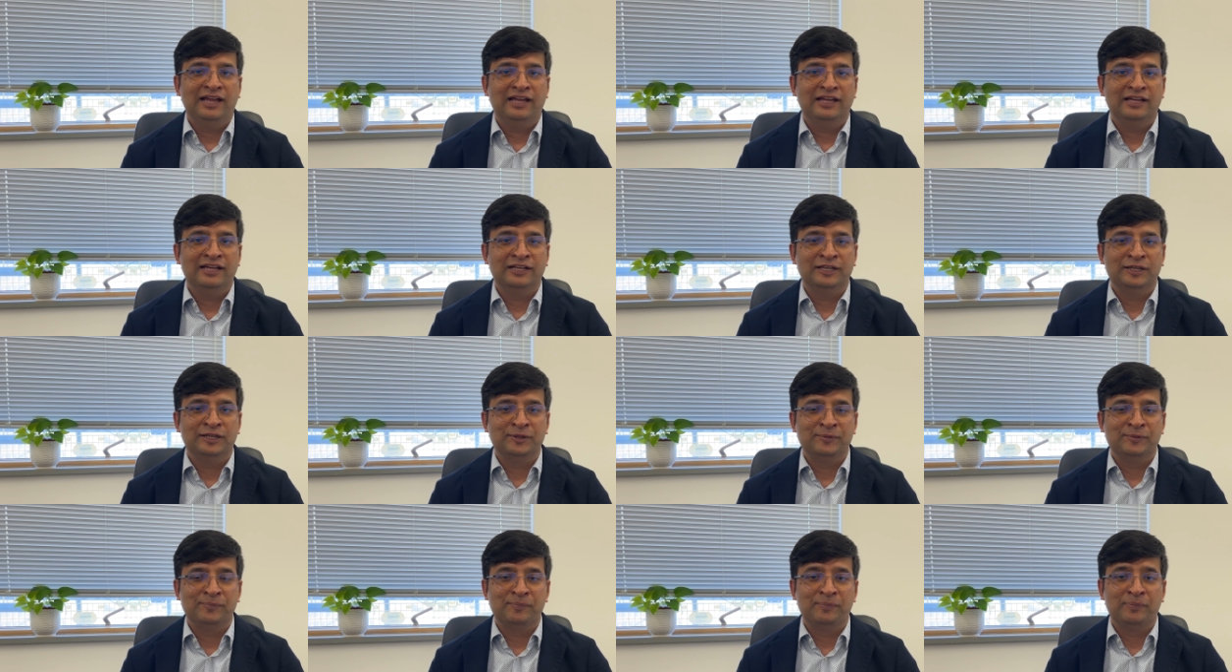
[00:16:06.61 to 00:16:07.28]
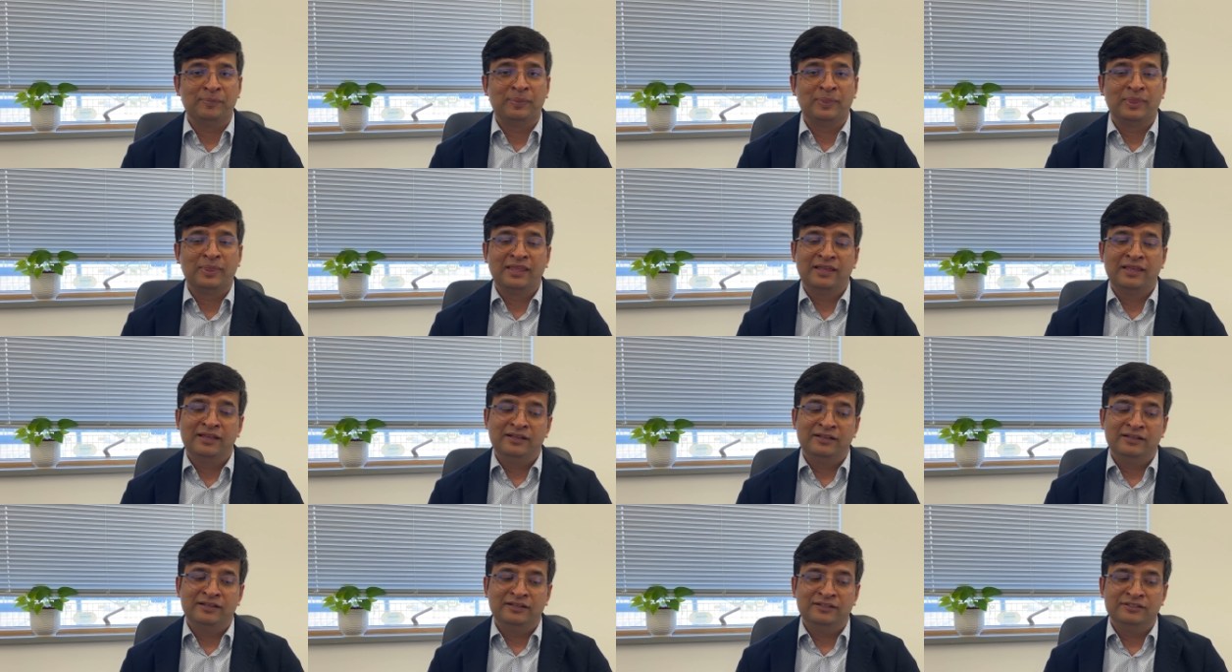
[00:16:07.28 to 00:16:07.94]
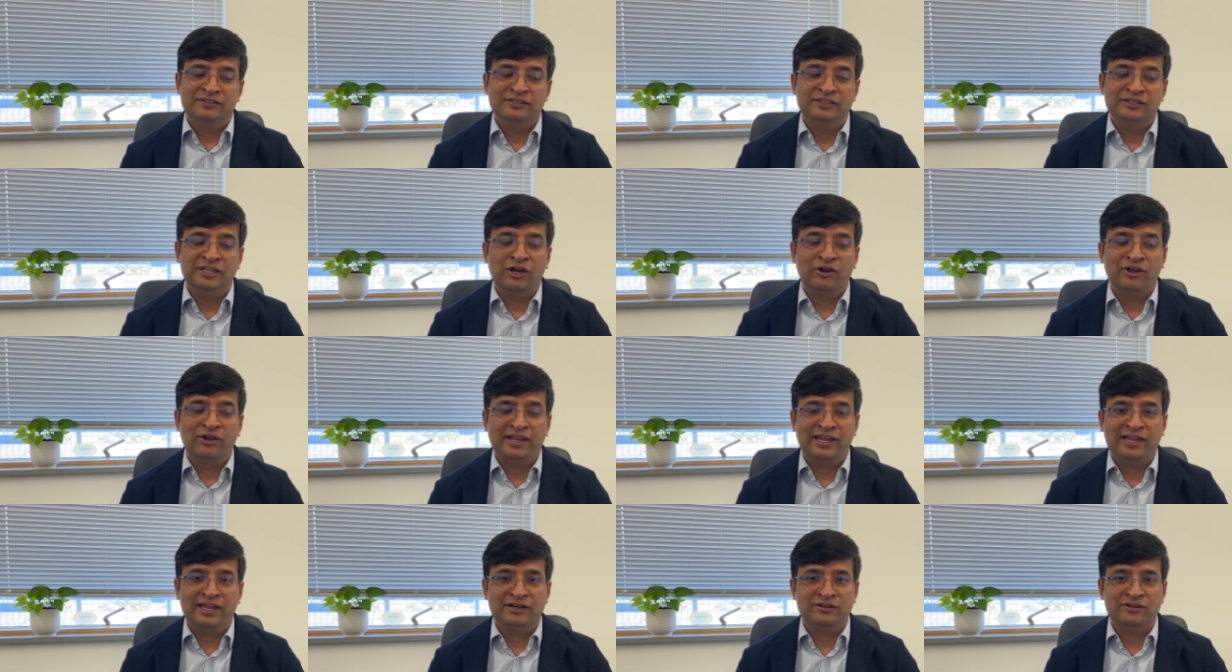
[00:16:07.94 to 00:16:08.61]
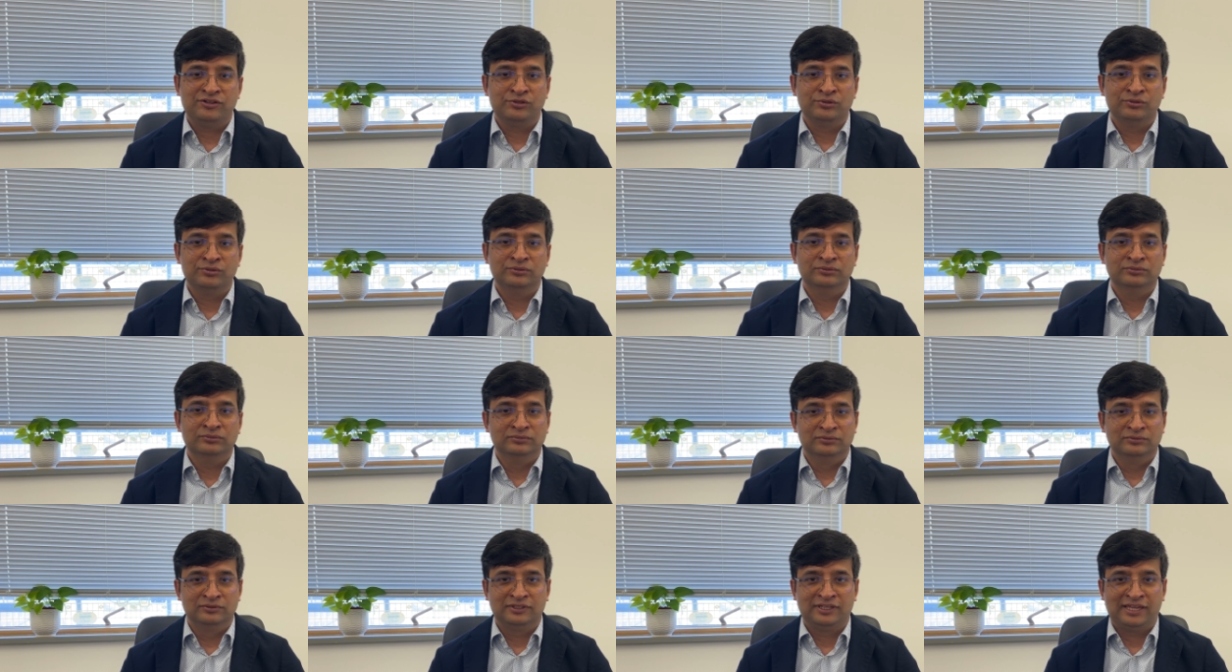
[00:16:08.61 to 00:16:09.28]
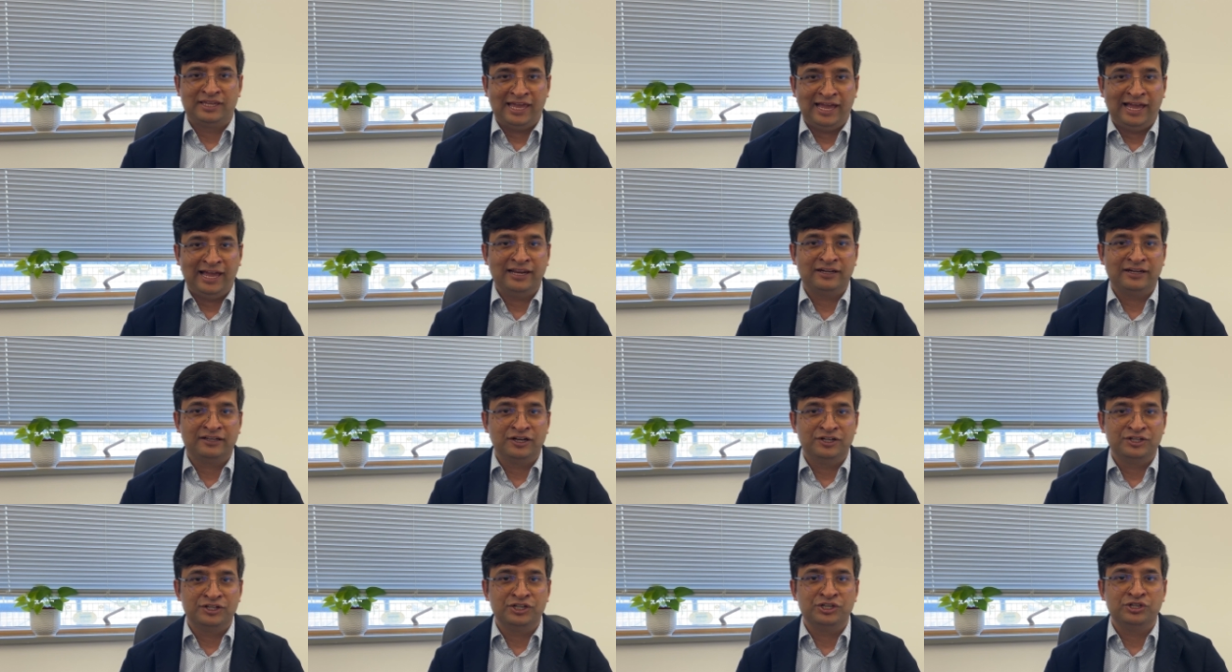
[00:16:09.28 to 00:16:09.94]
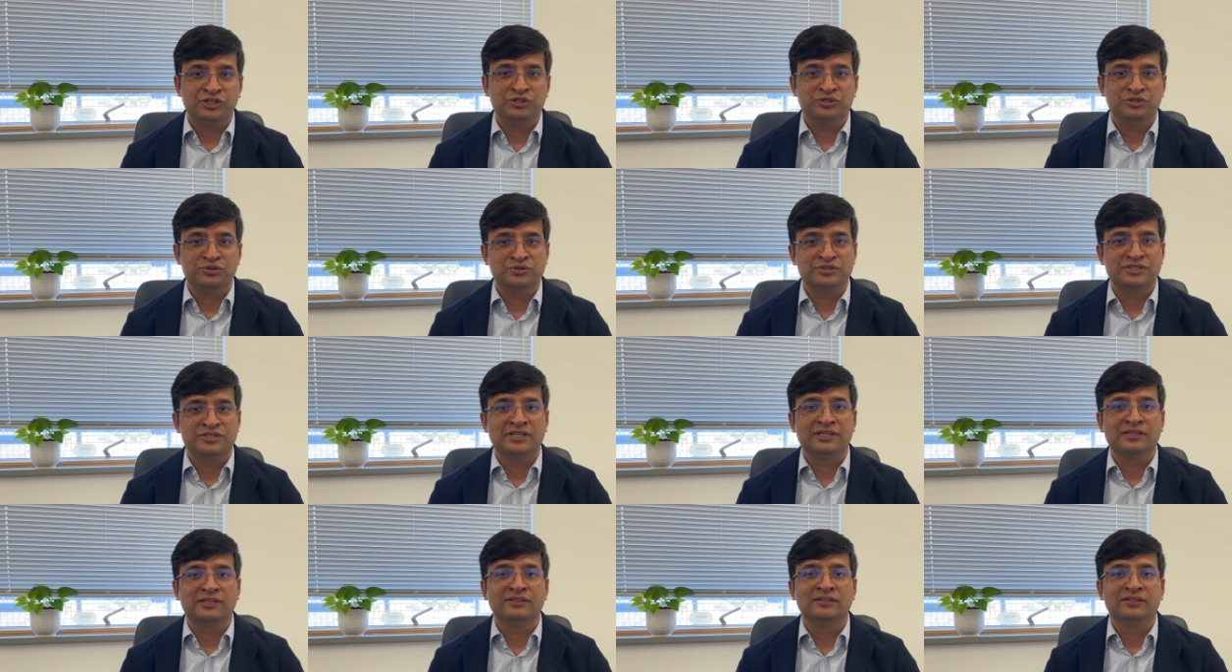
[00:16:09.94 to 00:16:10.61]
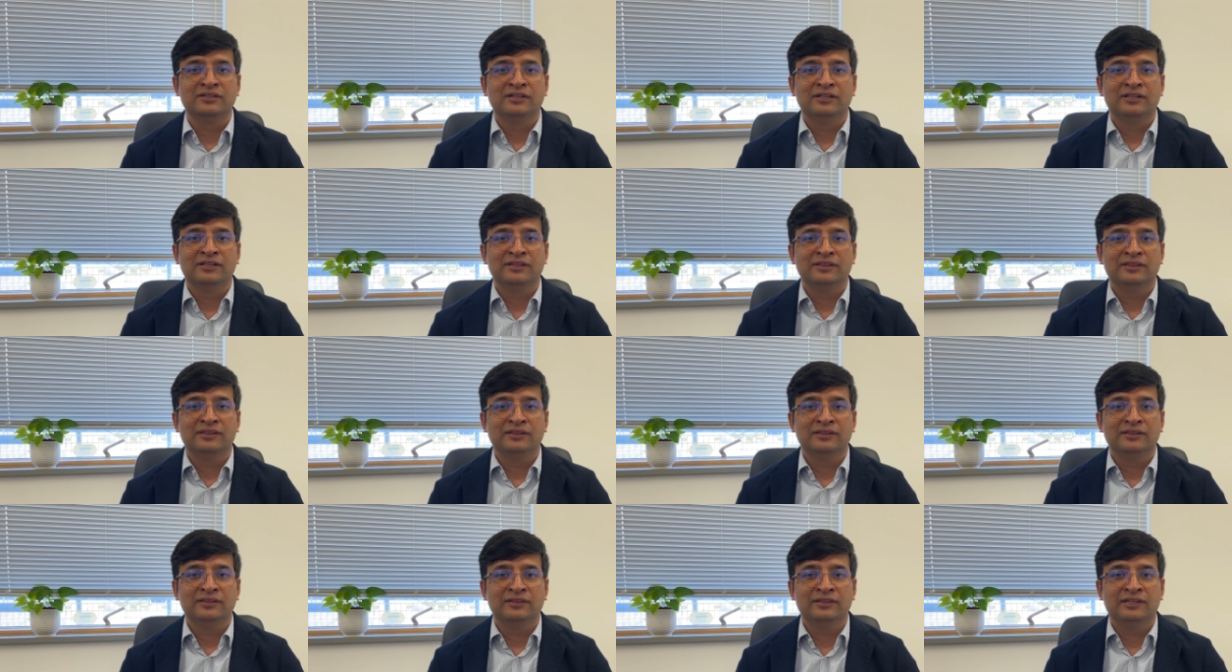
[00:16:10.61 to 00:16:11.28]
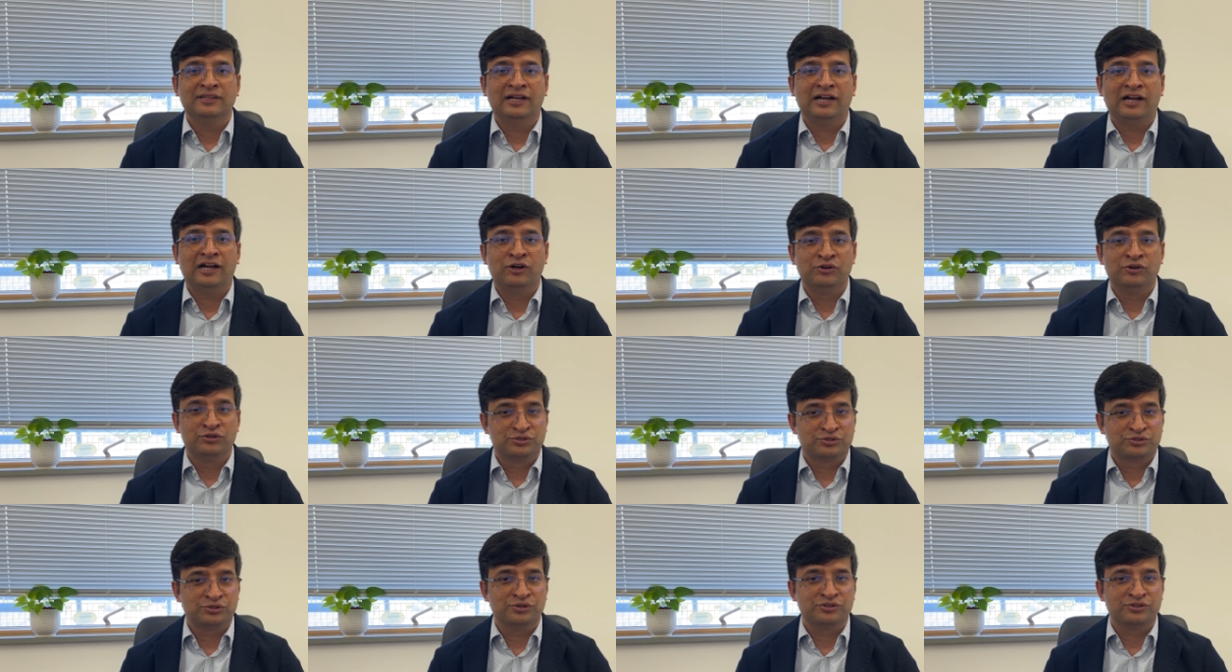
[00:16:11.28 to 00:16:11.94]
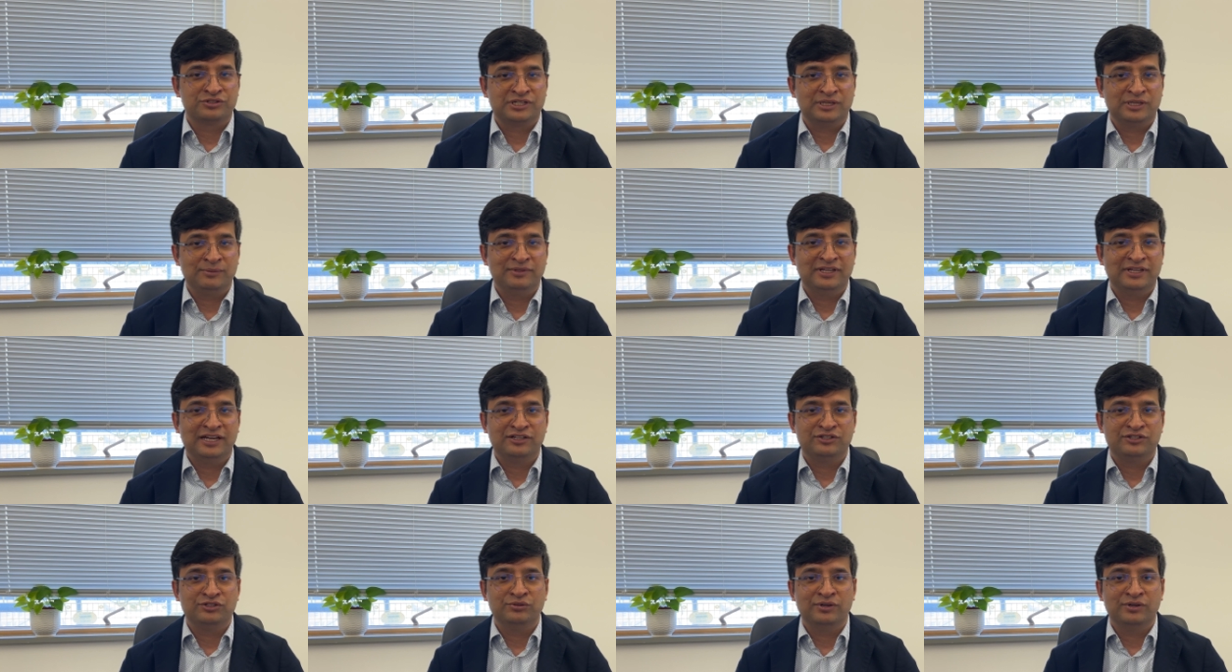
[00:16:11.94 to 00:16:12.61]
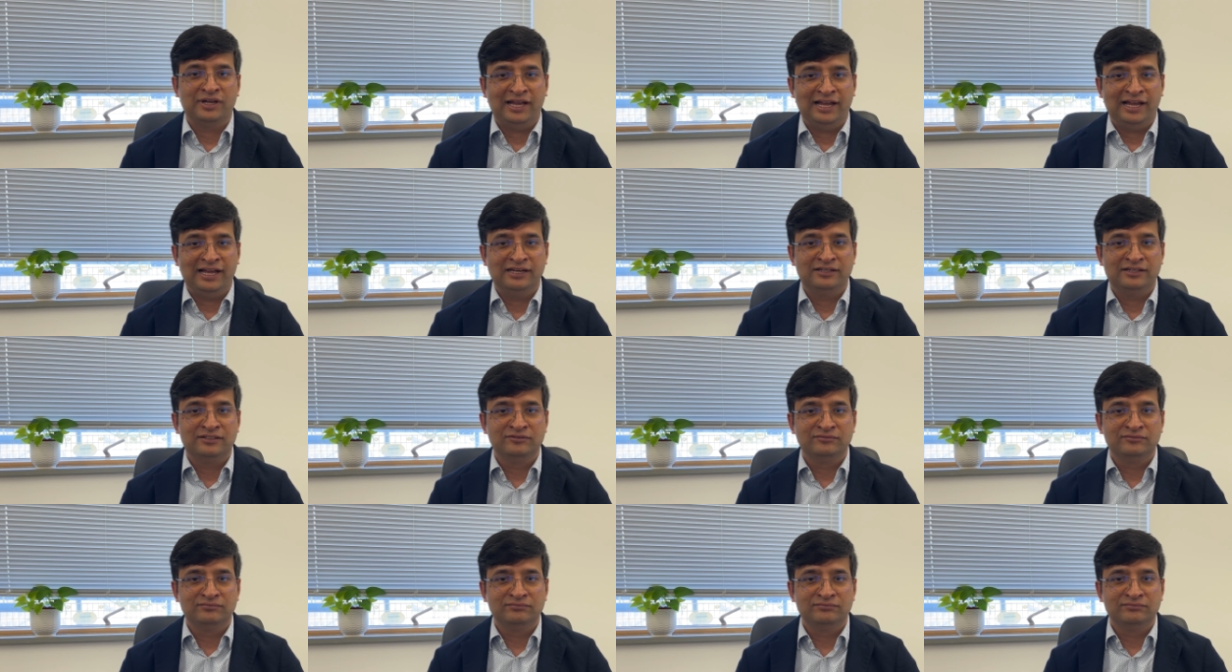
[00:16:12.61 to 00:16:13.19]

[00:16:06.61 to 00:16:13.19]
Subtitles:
Now here you can continue using the outsourced team that you had